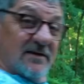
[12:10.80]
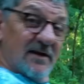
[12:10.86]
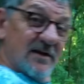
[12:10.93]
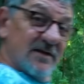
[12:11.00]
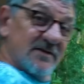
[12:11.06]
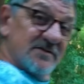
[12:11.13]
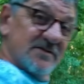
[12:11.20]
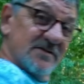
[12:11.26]
that
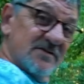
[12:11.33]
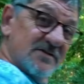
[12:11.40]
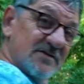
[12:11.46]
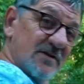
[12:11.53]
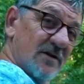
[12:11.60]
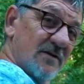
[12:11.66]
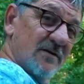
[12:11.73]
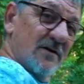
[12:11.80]
is it's
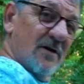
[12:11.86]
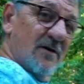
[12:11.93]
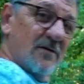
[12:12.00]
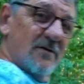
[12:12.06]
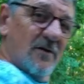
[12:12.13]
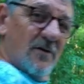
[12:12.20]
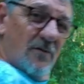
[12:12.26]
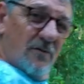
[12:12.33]

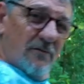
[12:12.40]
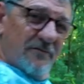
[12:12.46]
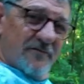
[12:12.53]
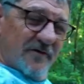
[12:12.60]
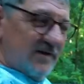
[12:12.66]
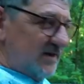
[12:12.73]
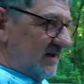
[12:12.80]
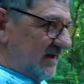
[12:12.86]

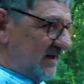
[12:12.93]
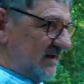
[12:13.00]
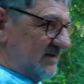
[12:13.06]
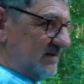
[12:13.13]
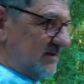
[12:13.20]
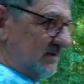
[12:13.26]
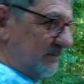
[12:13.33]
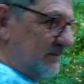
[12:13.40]
awfully
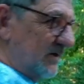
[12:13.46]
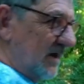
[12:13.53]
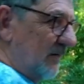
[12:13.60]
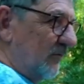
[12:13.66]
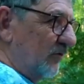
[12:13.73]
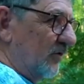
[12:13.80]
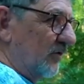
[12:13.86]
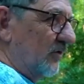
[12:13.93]
easy to be
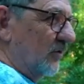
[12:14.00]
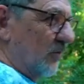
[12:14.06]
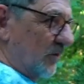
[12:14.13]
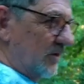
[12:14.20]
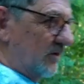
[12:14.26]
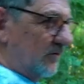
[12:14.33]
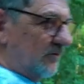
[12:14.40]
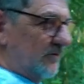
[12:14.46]
able to
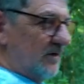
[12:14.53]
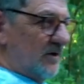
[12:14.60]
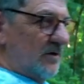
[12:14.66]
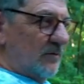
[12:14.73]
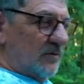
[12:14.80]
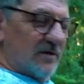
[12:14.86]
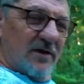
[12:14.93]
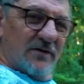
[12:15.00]
griddle
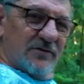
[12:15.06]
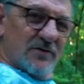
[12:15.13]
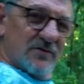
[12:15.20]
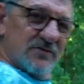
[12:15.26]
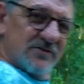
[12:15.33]
without those